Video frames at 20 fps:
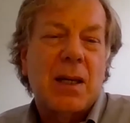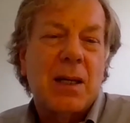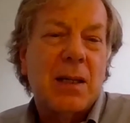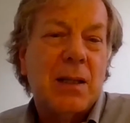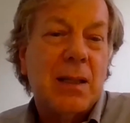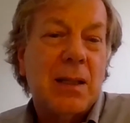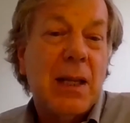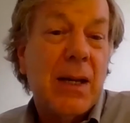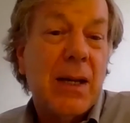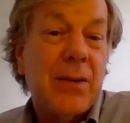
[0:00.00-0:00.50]

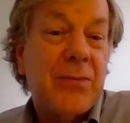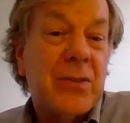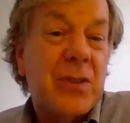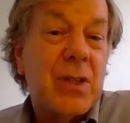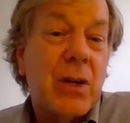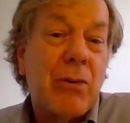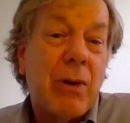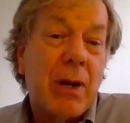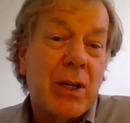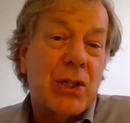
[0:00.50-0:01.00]
left
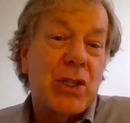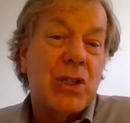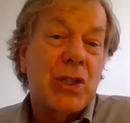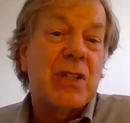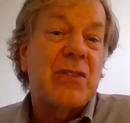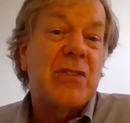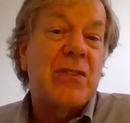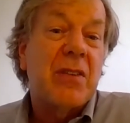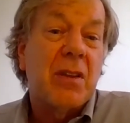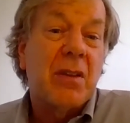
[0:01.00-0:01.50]

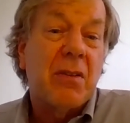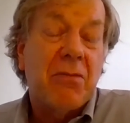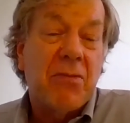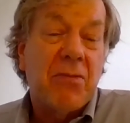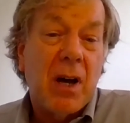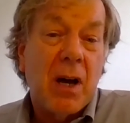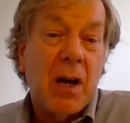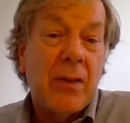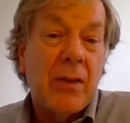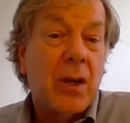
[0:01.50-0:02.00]
directions for the
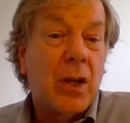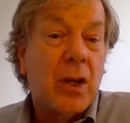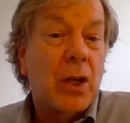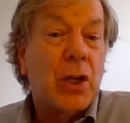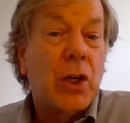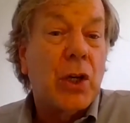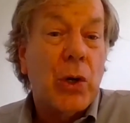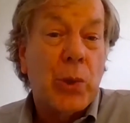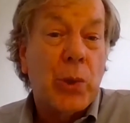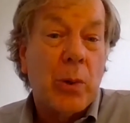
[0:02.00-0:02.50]
father to
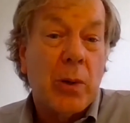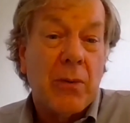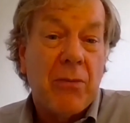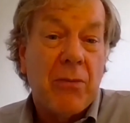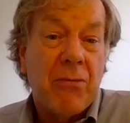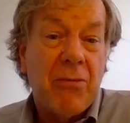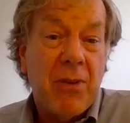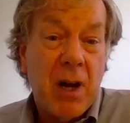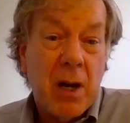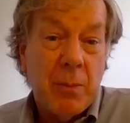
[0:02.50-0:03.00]
go to a
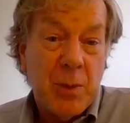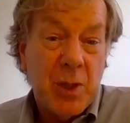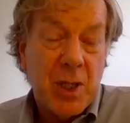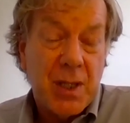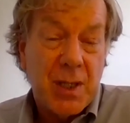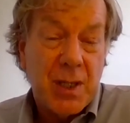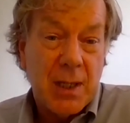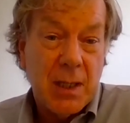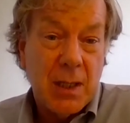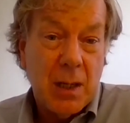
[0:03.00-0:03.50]

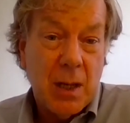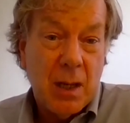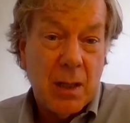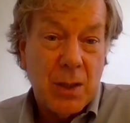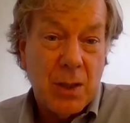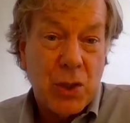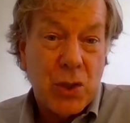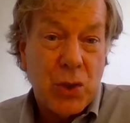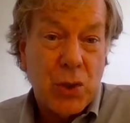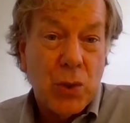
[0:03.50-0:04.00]
pharmacy, a
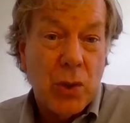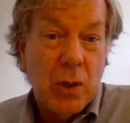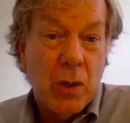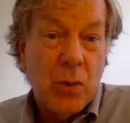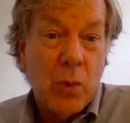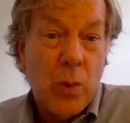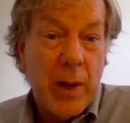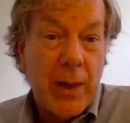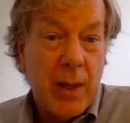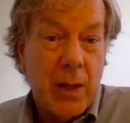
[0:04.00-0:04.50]
store
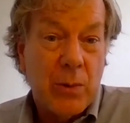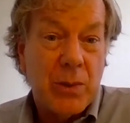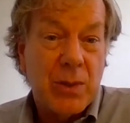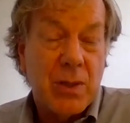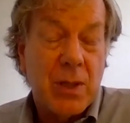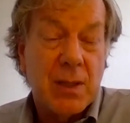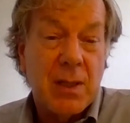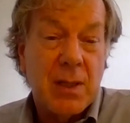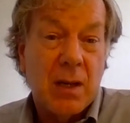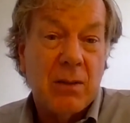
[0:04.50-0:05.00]
where there was a
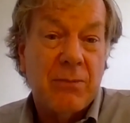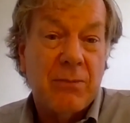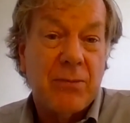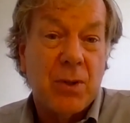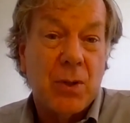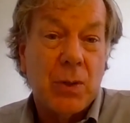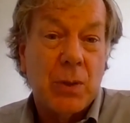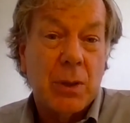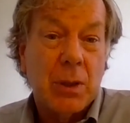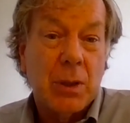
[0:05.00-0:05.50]

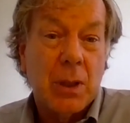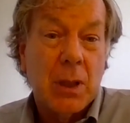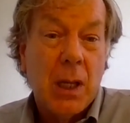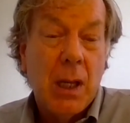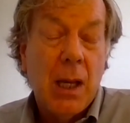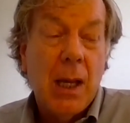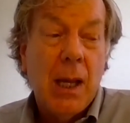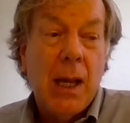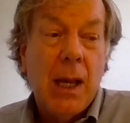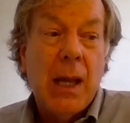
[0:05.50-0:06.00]
telephone.
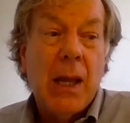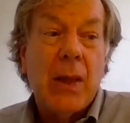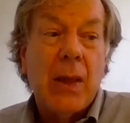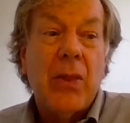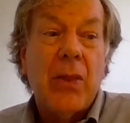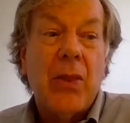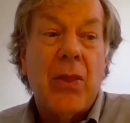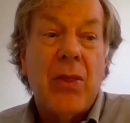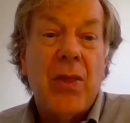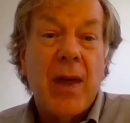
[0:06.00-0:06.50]

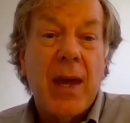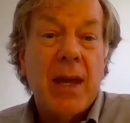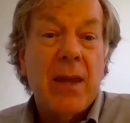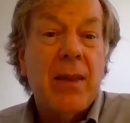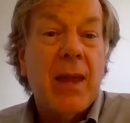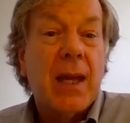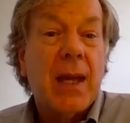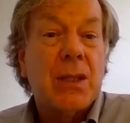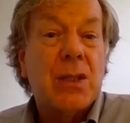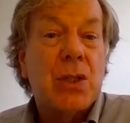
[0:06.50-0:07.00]
They
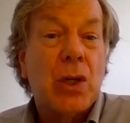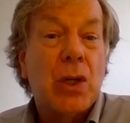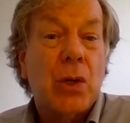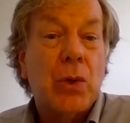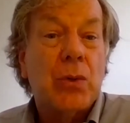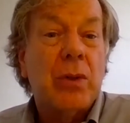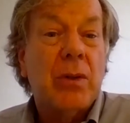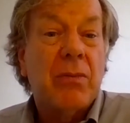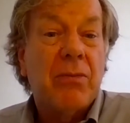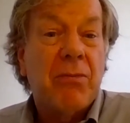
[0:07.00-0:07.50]
then
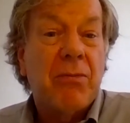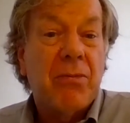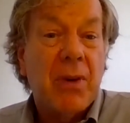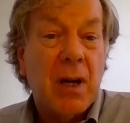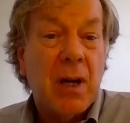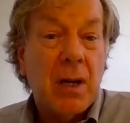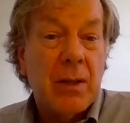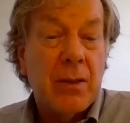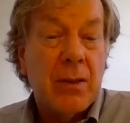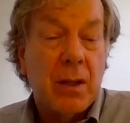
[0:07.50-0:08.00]
told the
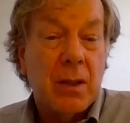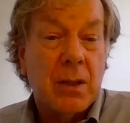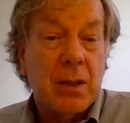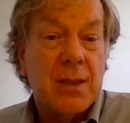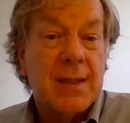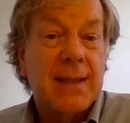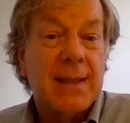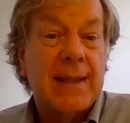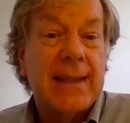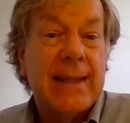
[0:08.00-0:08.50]
father
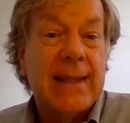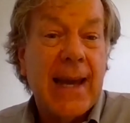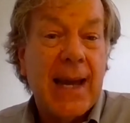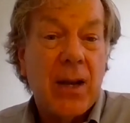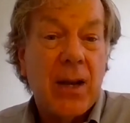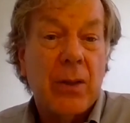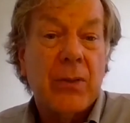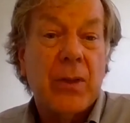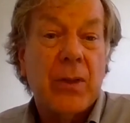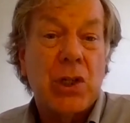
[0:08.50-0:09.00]
to get
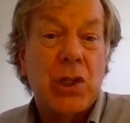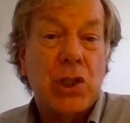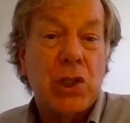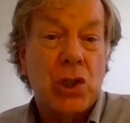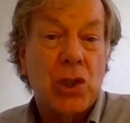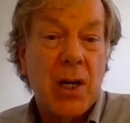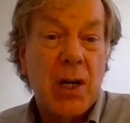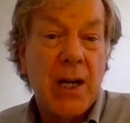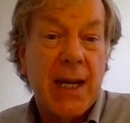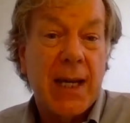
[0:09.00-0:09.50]
on the
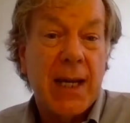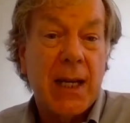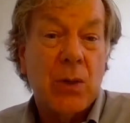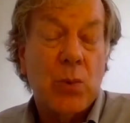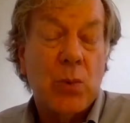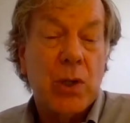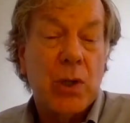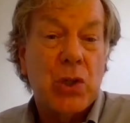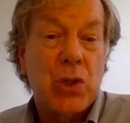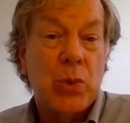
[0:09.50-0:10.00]
train,
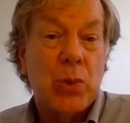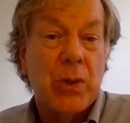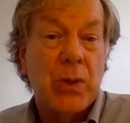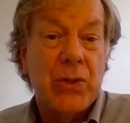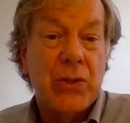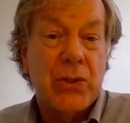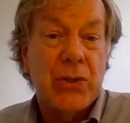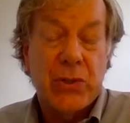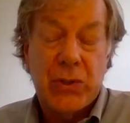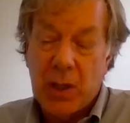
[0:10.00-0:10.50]
which
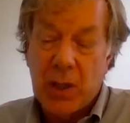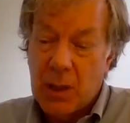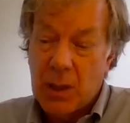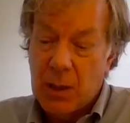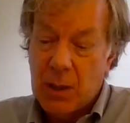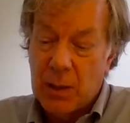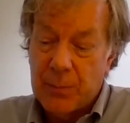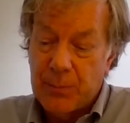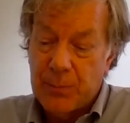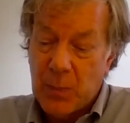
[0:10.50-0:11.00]
was
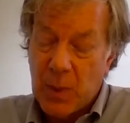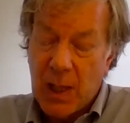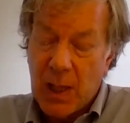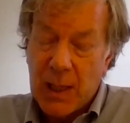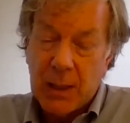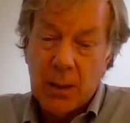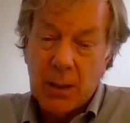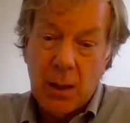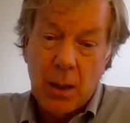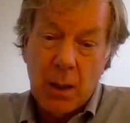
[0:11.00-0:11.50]

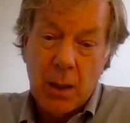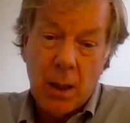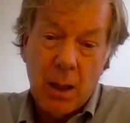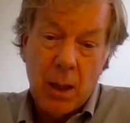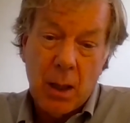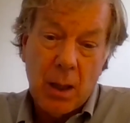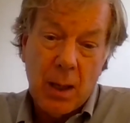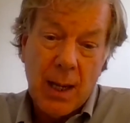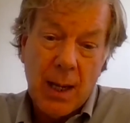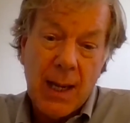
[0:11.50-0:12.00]
like
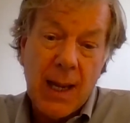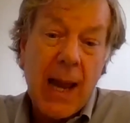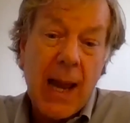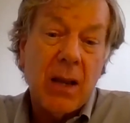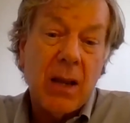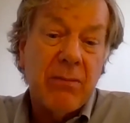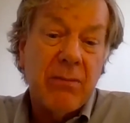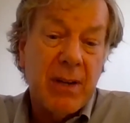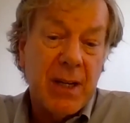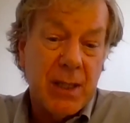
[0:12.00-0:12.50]
an
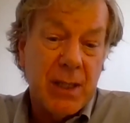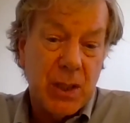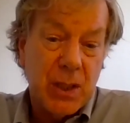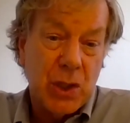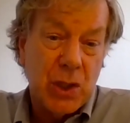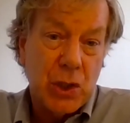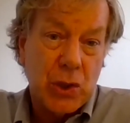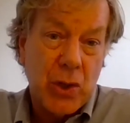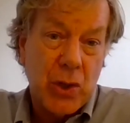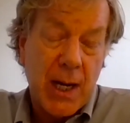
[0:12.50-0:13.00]
elevated
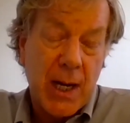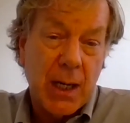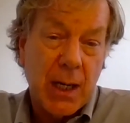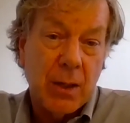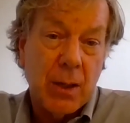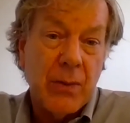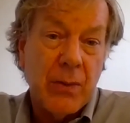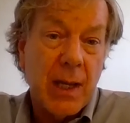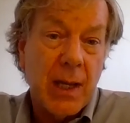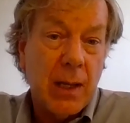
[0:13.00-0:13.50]
train
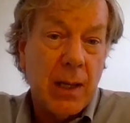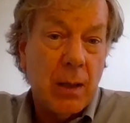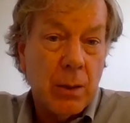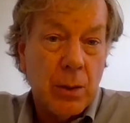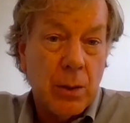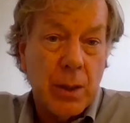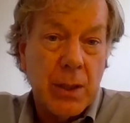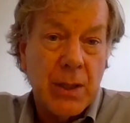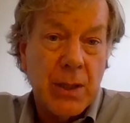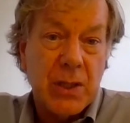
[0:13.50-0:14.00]
on the
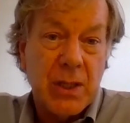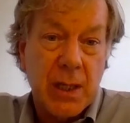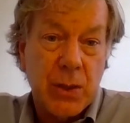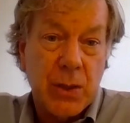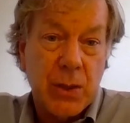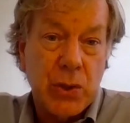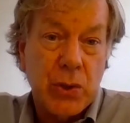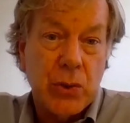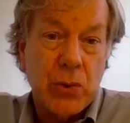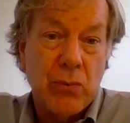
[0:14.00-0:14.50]
Illinois
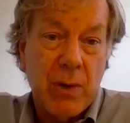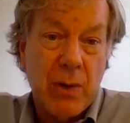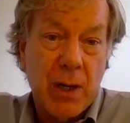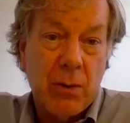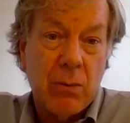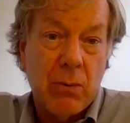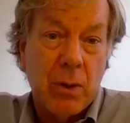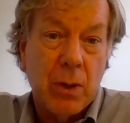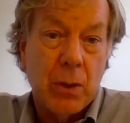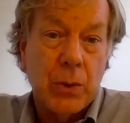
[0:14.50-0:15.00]
Central
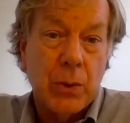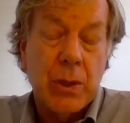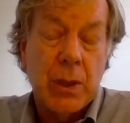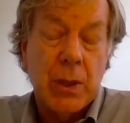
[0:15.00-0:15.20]
Railroad.